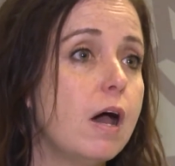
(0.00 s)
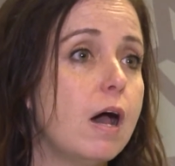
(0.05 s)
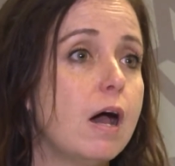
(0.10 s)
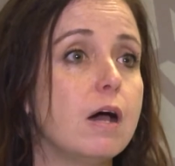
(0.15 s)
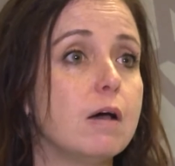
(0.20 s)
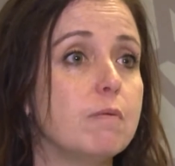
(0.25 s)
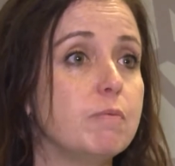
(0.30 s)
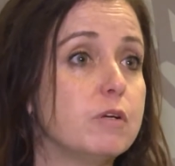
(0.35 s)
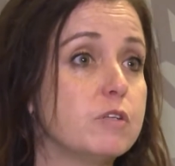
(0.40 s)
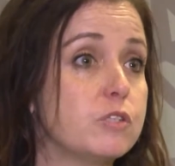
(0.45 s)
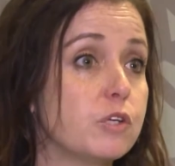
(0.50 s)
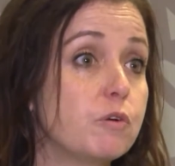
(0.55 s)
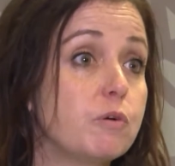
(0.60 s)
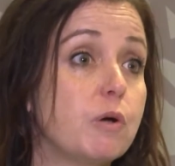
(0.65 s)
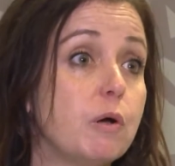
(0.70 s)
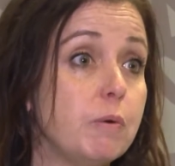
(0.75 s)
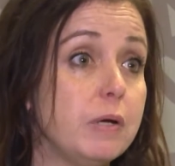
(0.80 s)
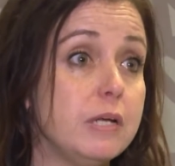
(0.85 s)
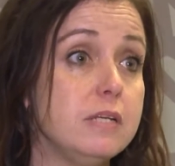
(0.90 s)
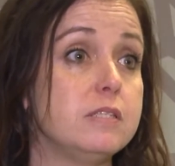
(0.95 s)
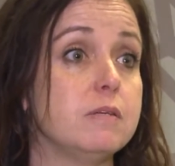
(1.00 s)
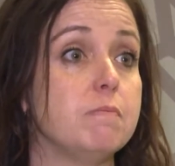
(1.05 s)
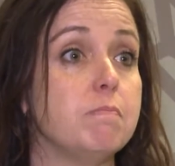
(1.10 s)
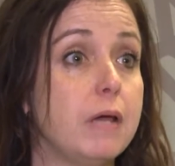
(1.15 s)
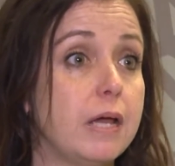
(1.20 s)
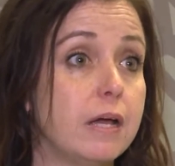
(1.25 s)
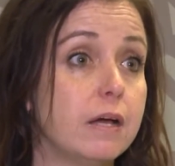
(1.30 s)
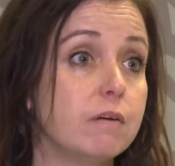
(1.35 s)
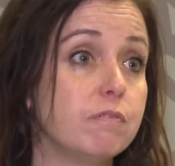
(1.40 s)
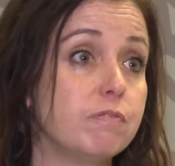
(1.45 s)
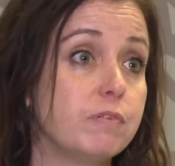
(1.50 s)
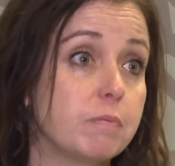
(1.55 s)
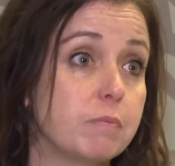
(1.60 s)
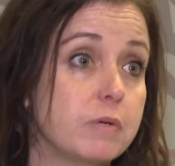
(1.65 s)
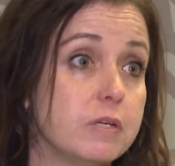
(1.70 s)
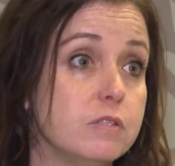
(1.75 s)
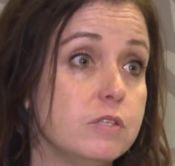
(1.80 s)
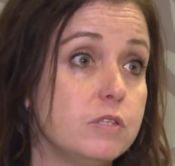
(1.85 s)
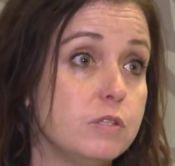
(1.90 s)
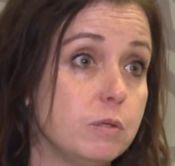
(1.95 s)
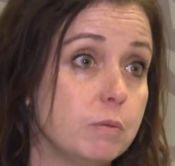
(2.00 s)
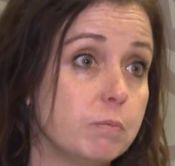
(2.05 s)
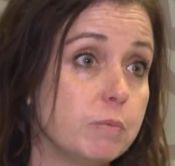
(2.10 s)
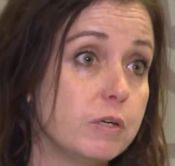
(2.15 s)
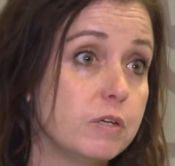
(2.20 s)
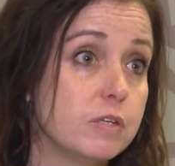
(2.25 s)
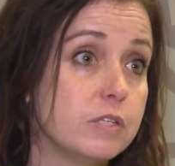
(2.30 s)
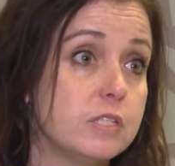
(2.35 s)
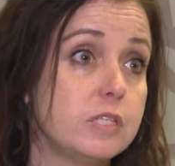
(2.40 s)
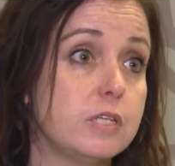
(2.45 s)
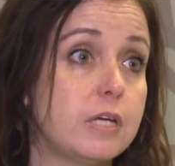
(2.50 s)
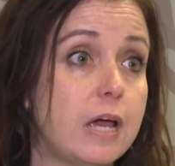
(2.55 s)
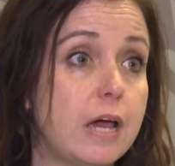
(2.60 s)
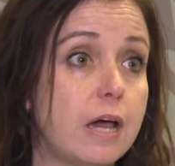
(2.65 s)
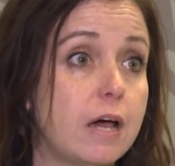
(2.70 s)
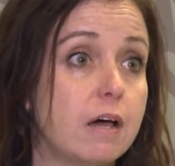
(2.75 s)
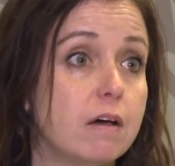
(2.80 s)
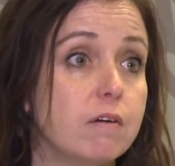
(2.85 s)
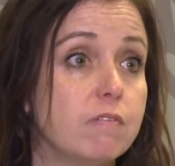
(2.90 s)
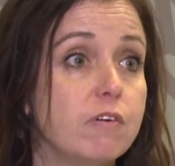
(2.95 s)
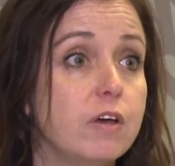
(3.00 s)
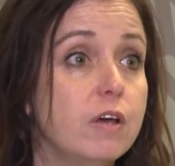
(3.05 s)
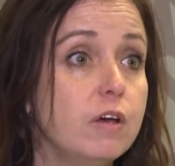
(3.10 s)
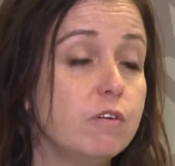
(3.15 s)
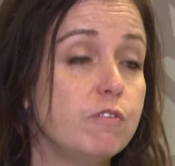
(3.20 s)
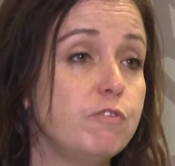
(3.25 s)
Um, there's a growing demand from consumers to have